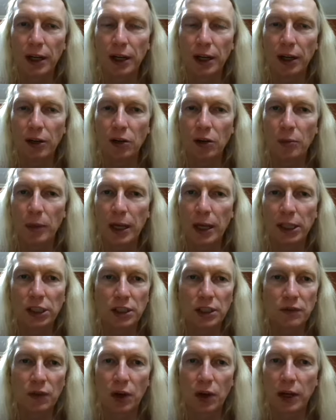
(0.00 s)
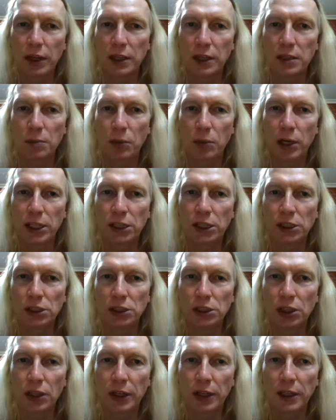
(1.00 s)
and you may just find inspiration
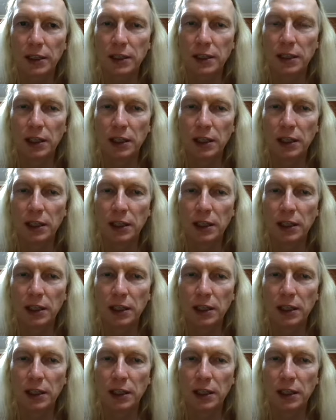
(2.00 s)
strikes.